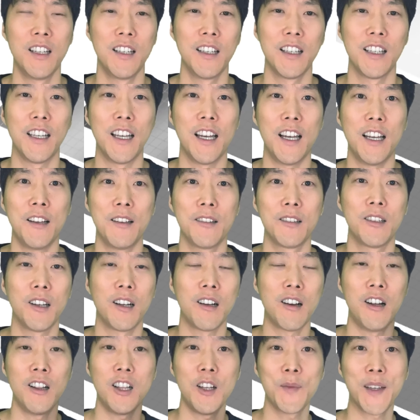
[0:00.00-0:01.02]
Yeah, the
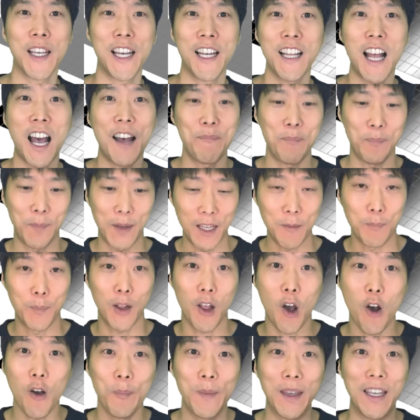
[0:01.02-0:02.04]
column cannot be
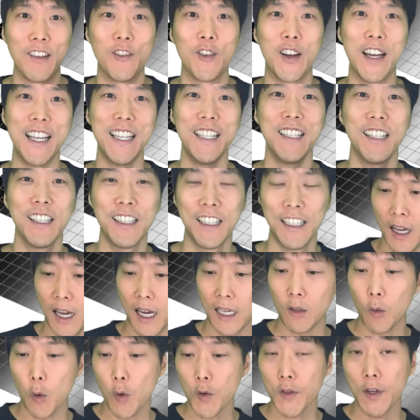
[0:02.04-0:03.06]
block me, right?
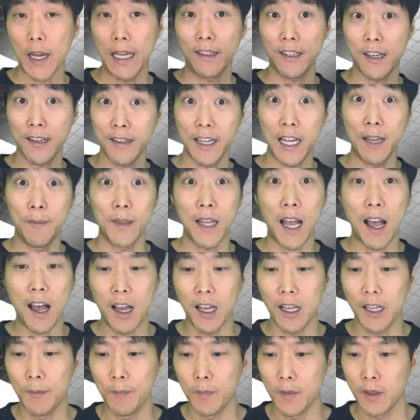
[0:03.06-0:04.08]
And also at the same
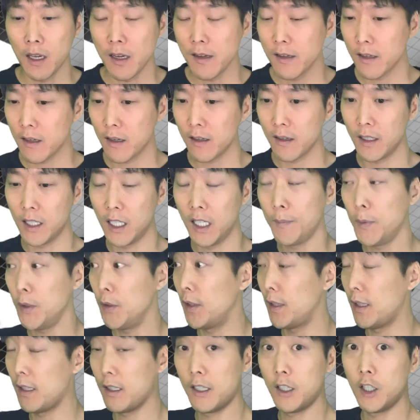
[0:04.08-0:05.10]
time, there's
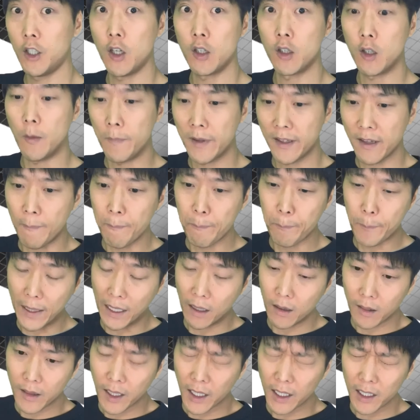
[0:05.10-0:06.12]
even some
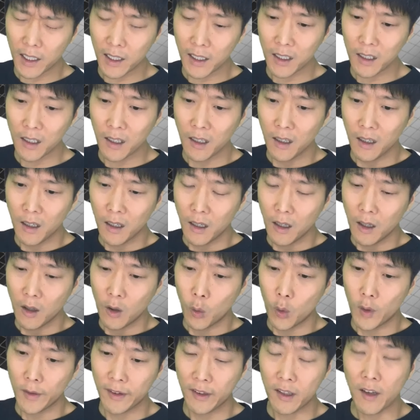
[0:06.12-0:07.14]
building
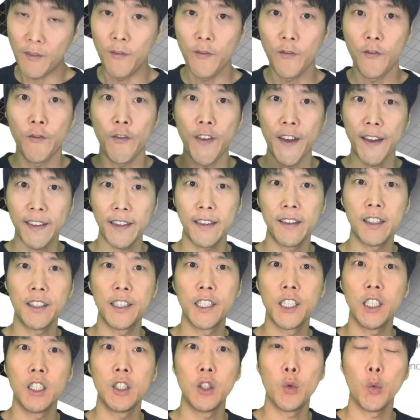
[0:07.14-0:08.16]
or some fixed
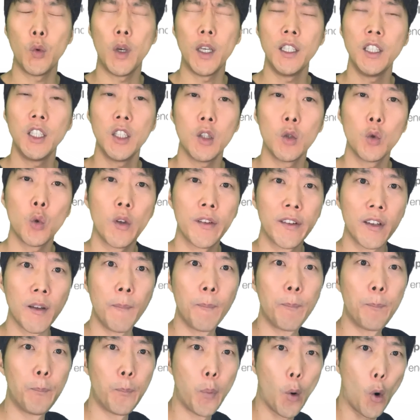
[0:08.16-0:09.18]
situation or
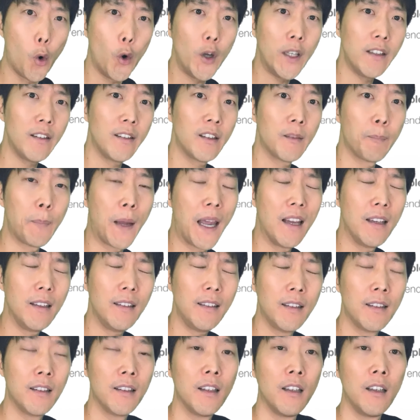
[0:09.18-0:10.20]
some void
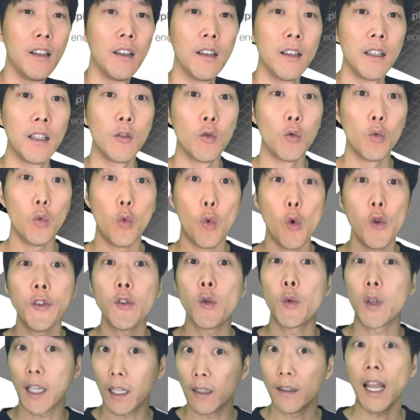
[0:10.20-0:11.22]
space. Also,
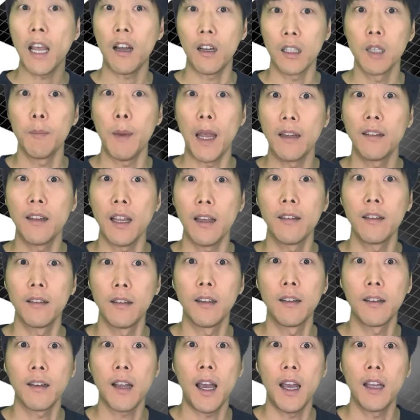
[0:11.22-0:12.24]
we can take advantage of
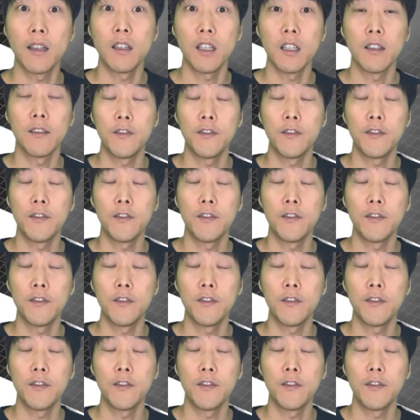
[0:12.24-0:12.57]
this kind